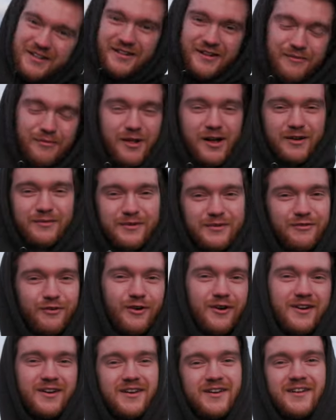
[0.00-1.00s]
in a vlog
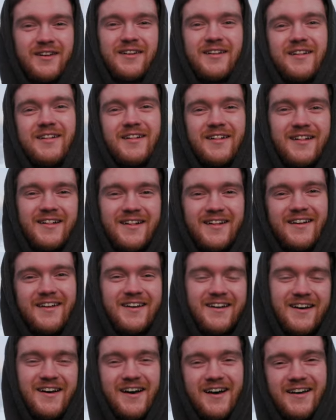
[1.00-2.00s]
before. Just introduce yourself.
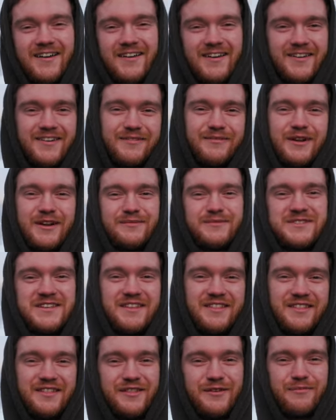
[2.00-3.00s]
Hi, my name's
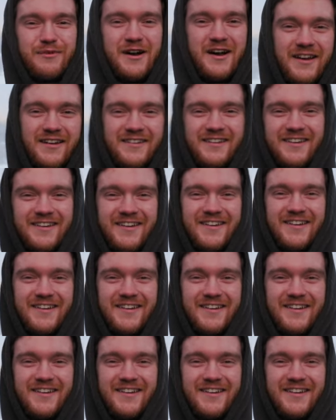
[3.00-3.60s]
Ethan LeBrant.